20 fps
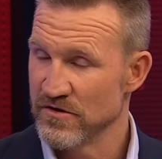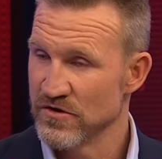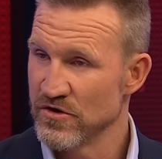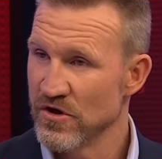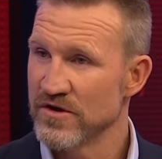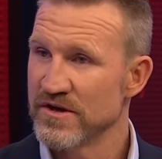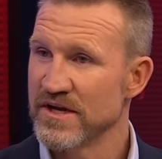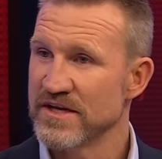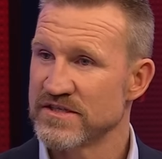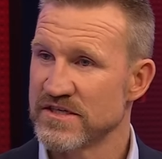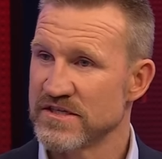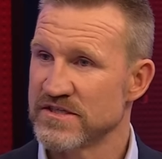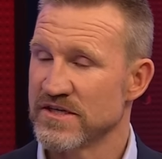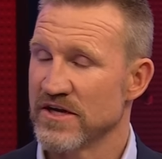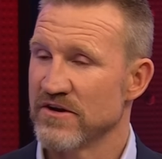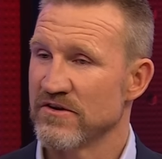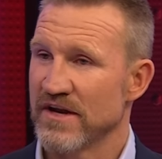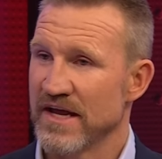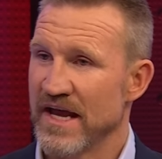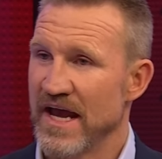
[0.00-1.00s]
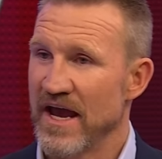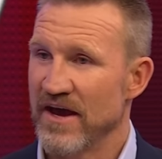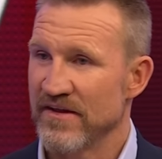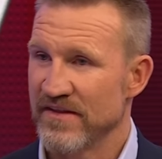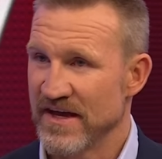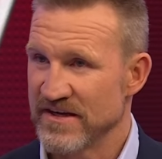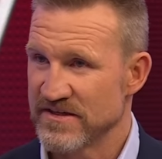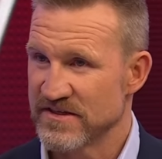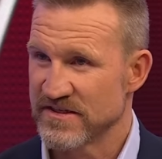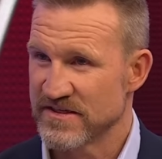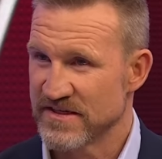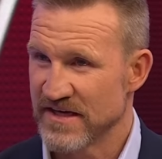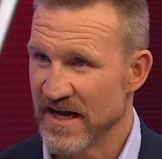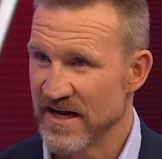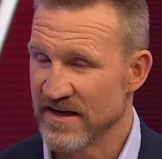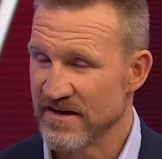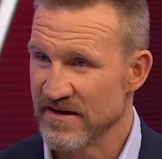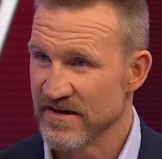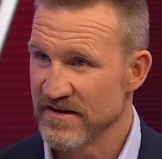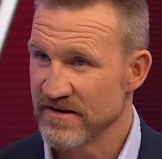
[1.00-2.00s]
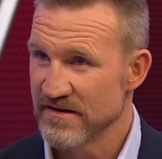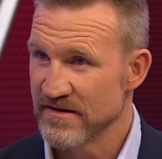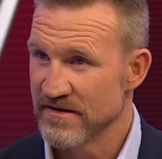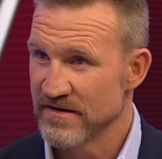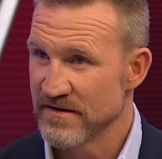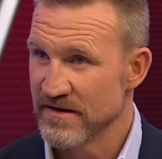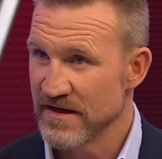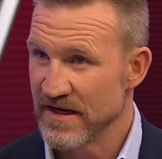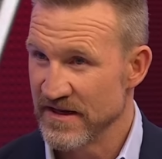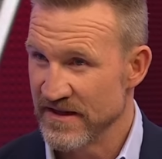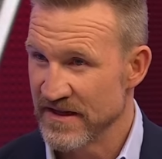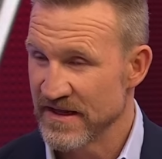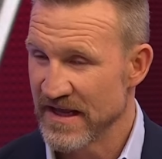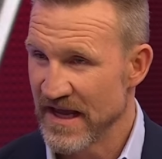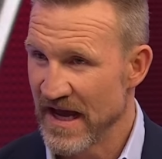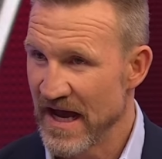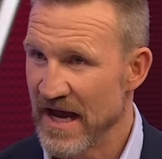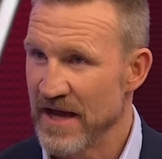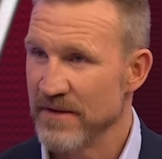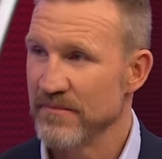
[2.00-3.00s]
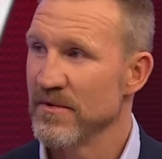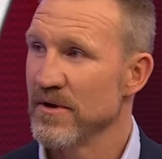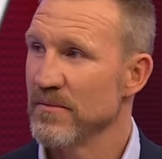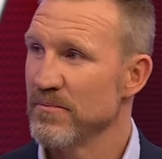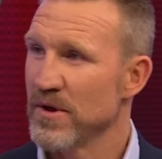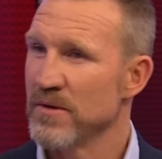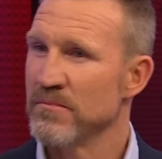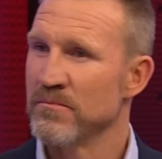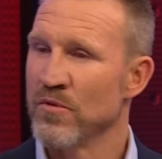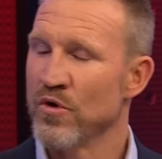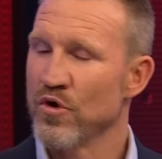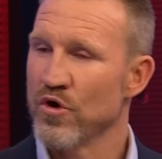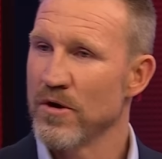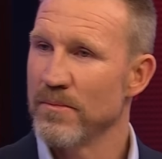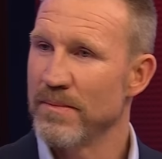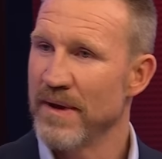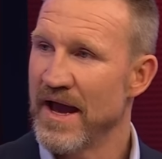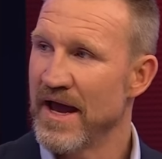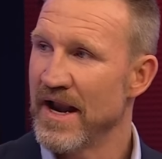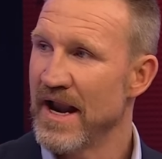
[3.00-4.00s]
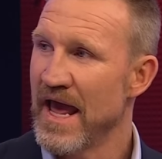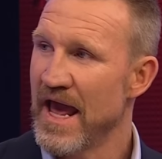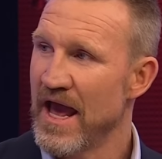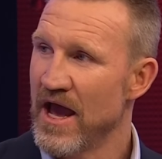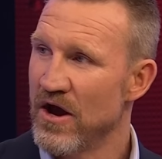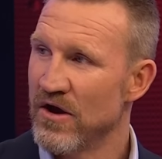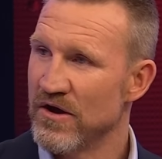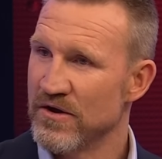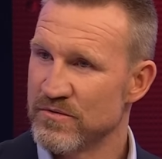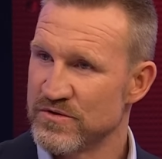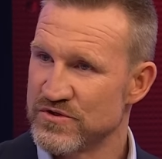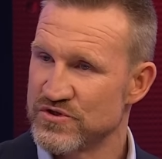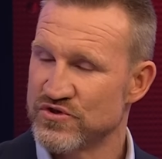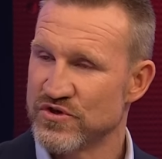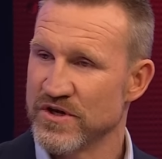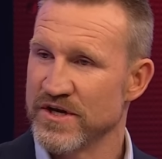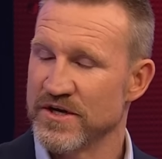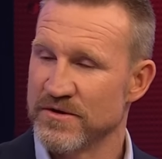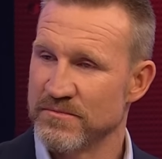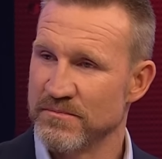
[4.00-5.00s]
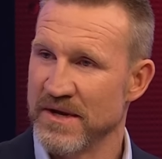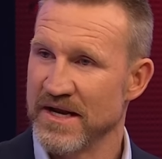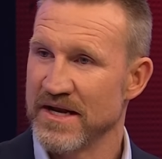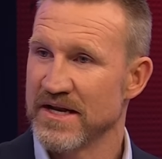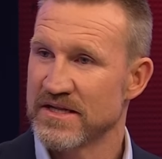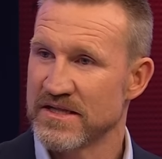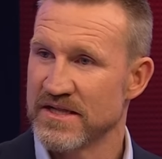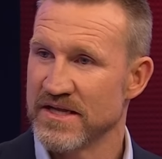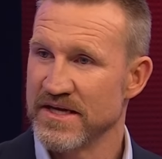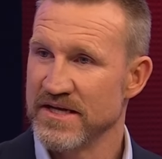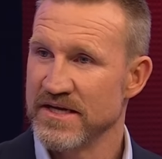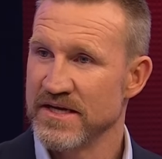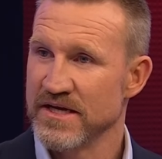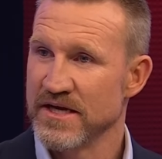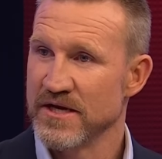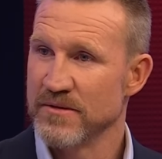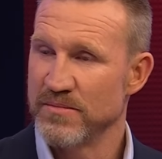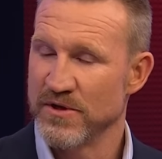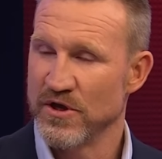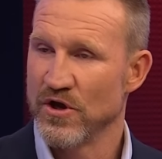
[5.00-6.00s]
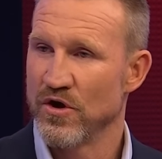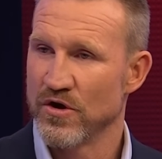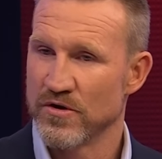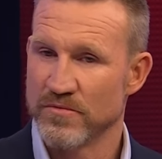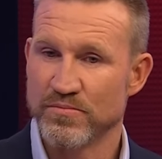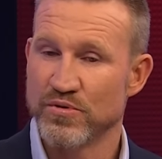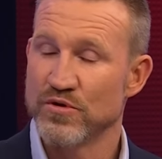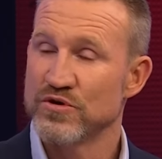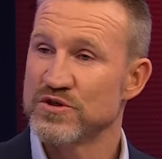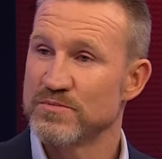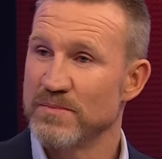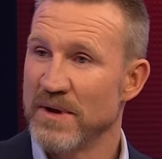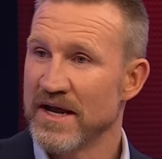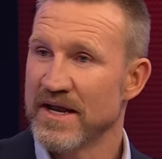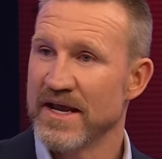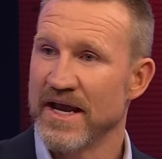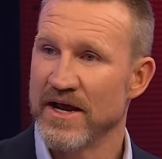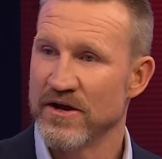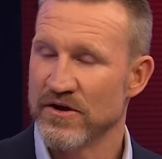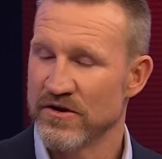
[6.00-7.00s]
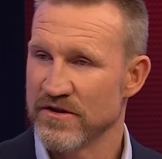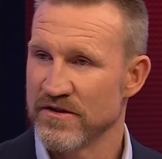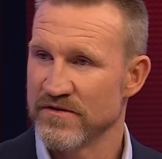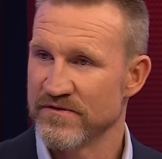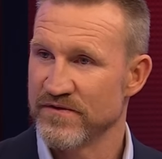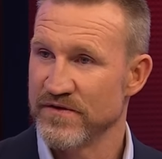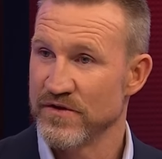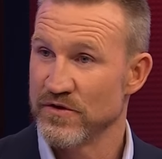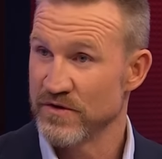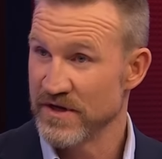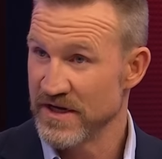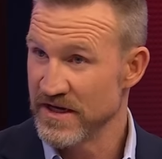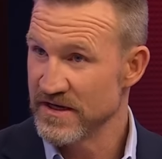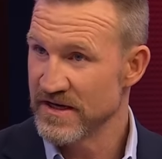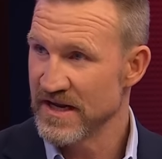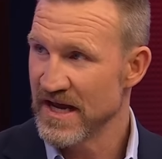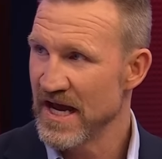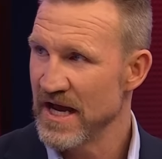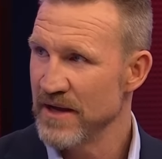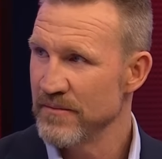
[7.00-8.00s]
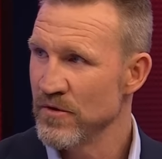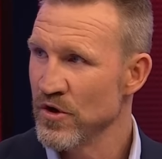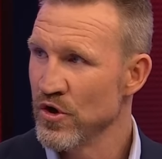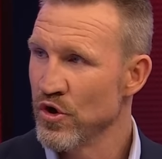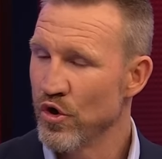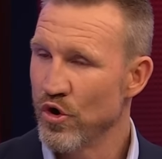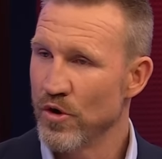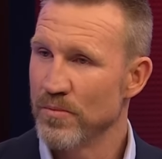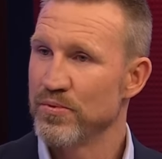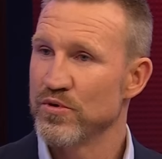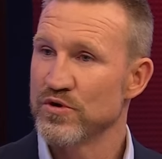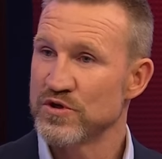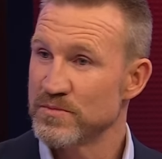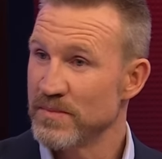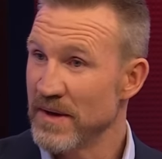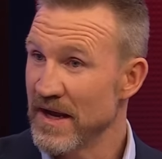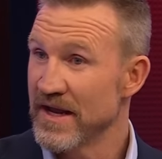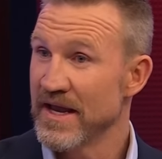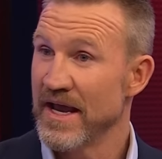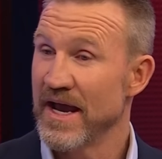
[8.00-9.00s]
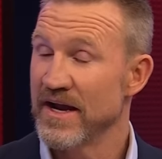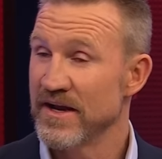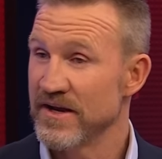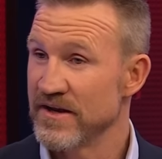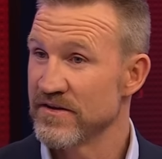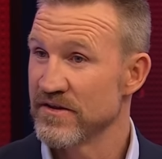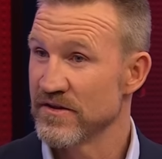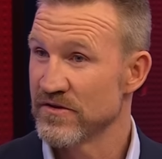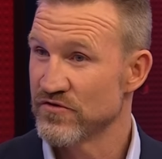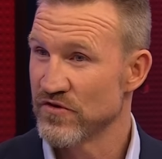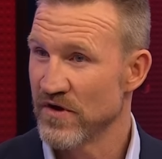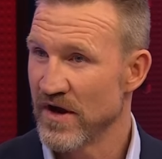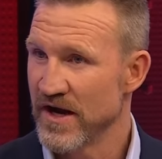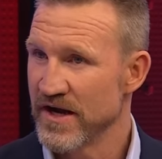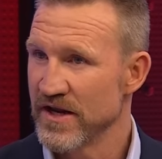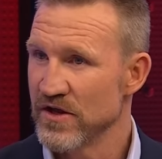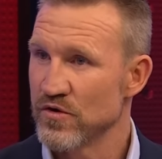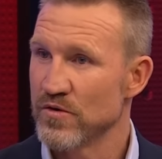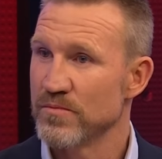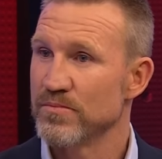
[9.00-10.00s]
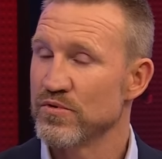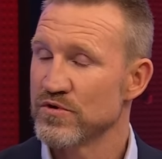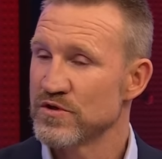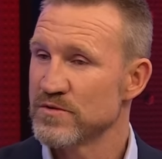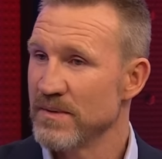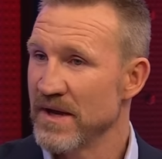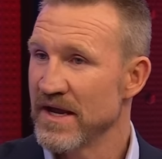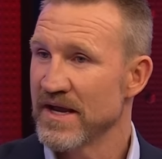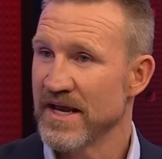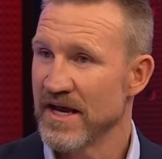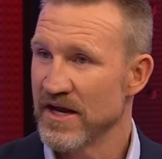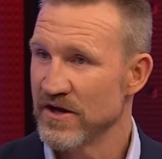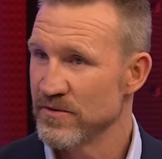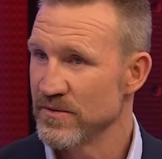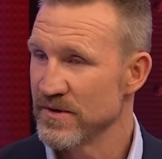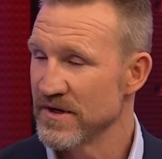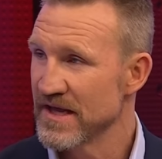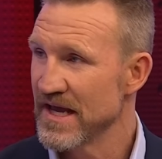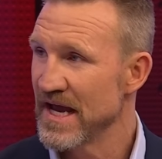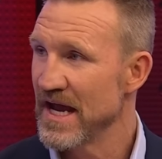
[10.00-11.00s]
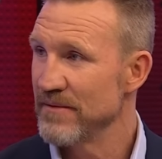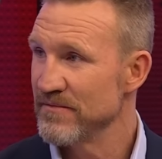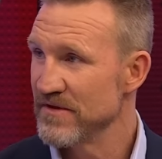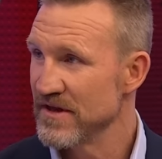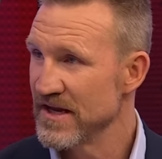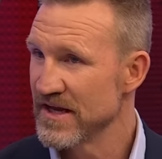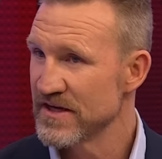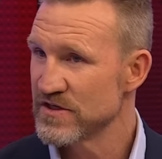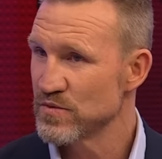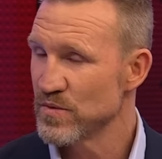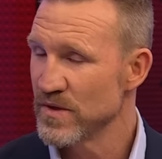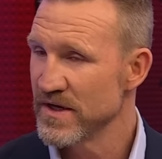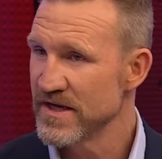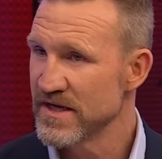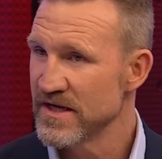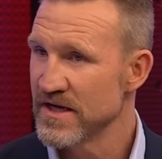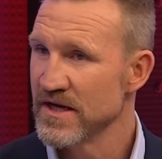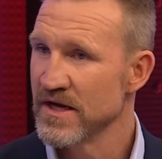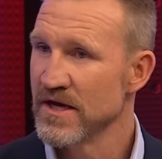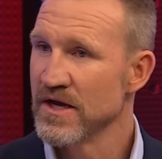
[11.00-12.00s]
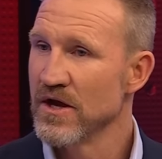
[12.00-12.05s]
Not necessarily how they sustained it in the game, but more about how it was treated medically beyond. Push back out onto the field in-game, or push back out into the training, or push back out into a game the next week.